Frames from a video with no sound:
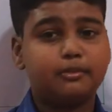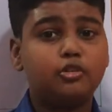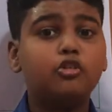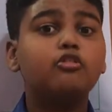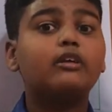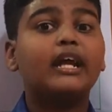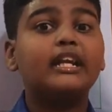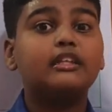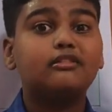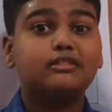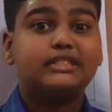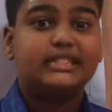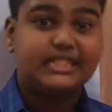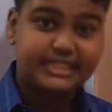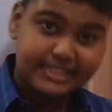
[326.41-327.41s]
You can use
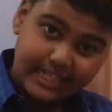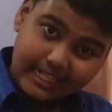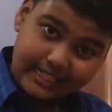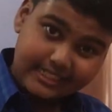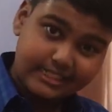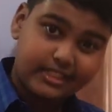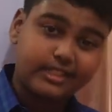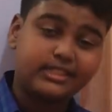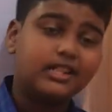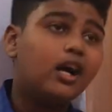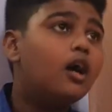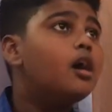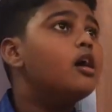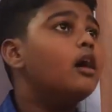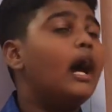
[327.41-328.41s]
escalators
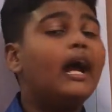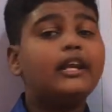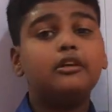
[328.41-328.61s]
and